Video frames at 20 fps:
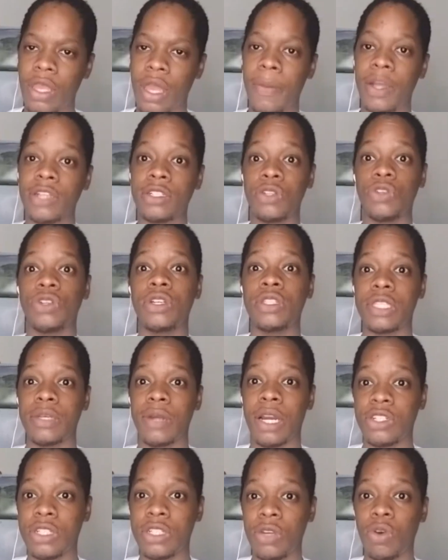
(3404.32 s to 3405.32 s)
I'm actually looking to
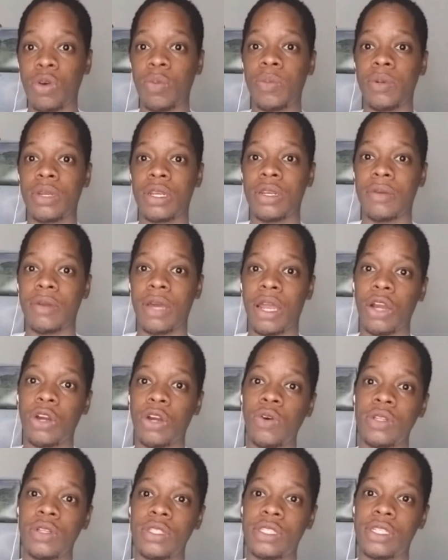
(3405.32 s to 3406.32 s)
actually open an
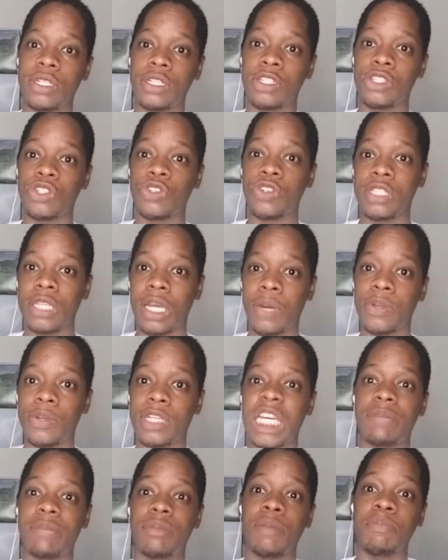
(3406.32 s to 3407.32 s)
account in Trinidad with
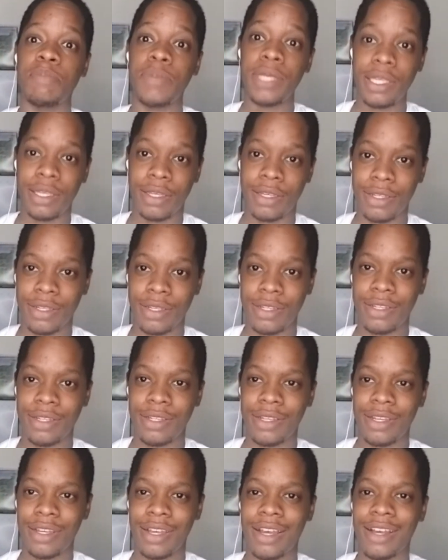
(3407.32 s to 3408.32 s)
JMNB.
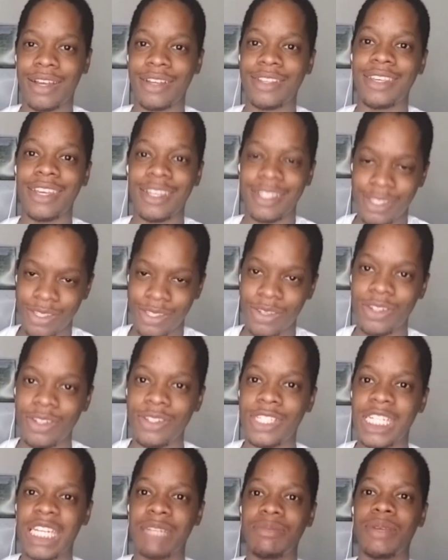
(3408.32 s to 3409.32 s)
Yes, so
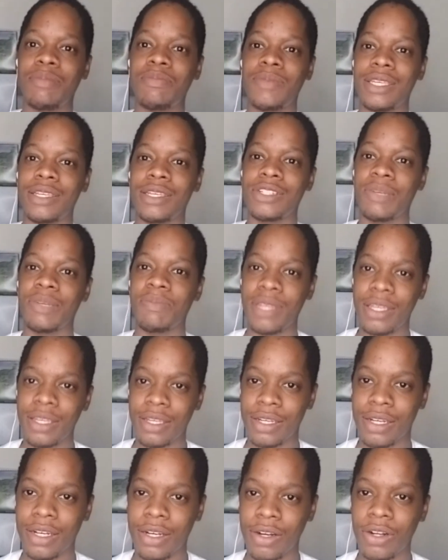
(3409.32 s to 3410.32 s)
JMNB
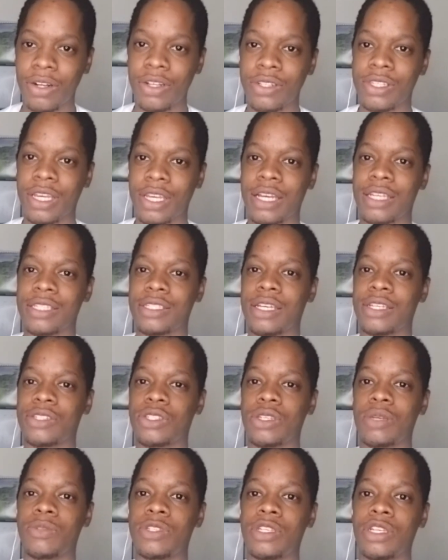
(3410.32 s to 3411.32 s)
Jamaica also has a
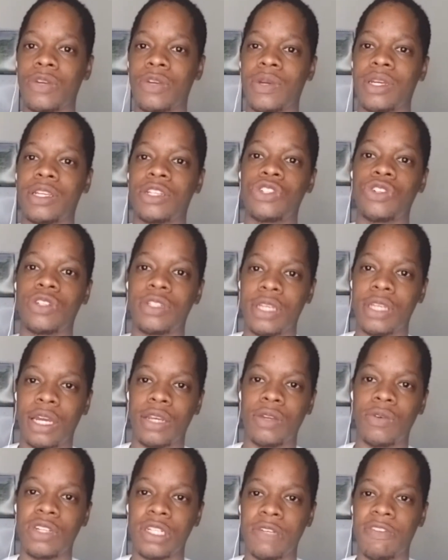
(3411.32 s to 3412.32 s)
subsidiary in
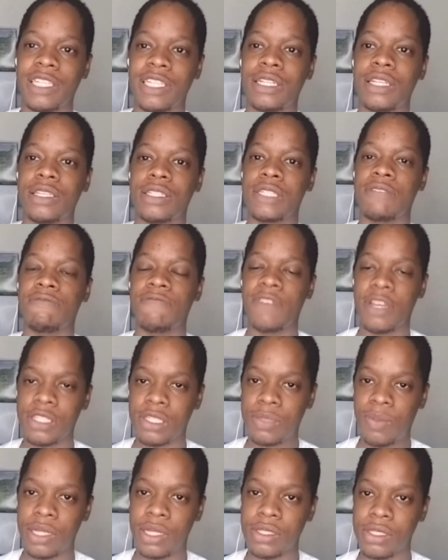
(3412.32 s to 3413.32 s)
Trinidad, which has its
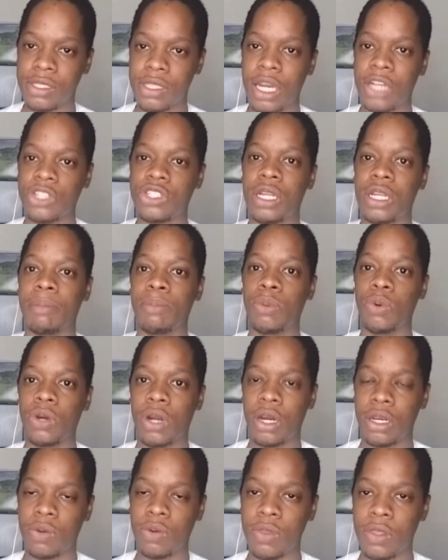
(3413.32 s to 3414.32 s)
investments. They're actually a
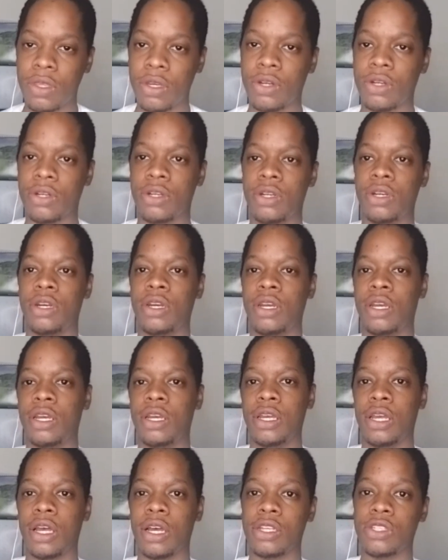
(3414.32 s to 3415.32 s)
broker down there.
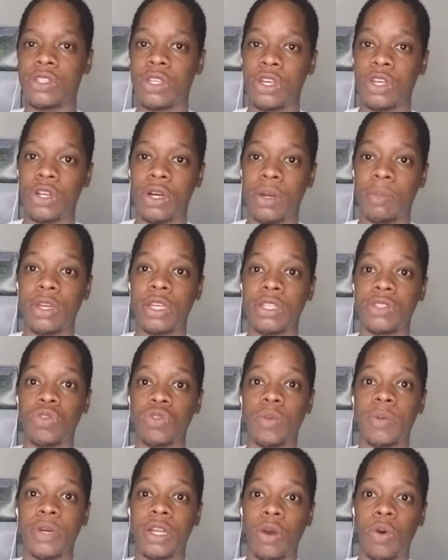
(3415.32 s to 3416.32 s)
So, you know, I'm looking to
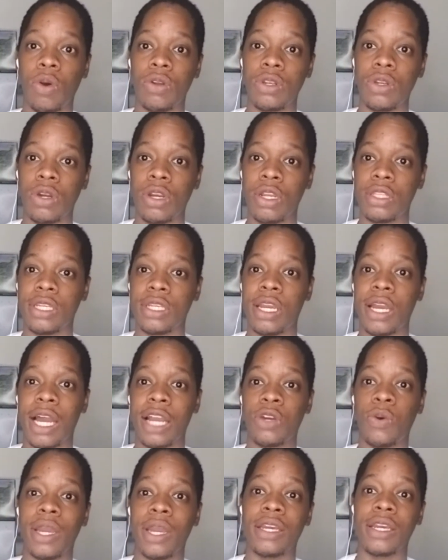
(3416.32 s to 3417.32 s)
open an account down there to
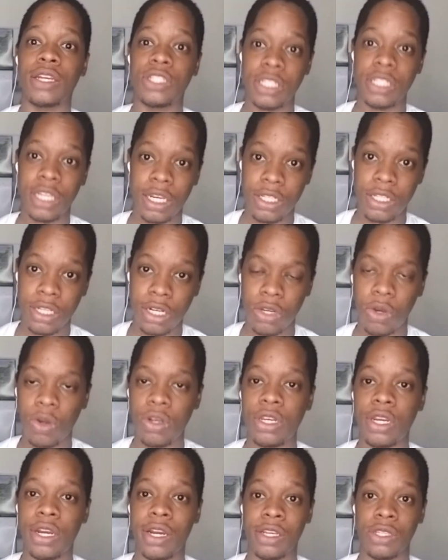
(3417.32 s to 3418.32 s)
acquire GHL down
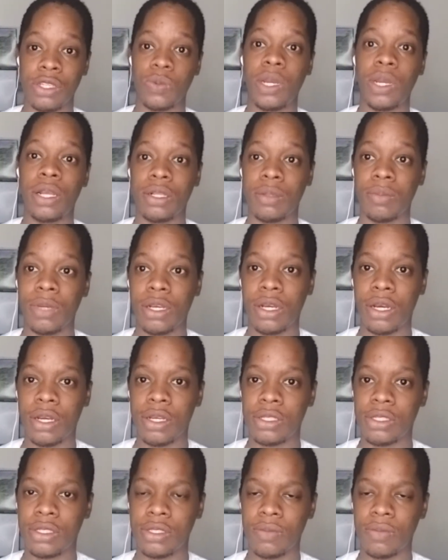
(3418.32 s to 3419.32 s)
there as well,
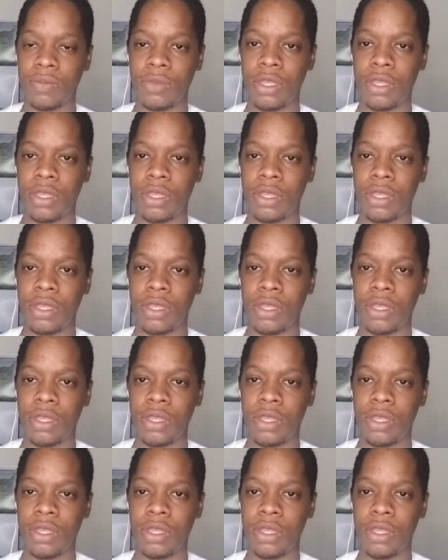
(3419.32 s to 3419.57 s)
because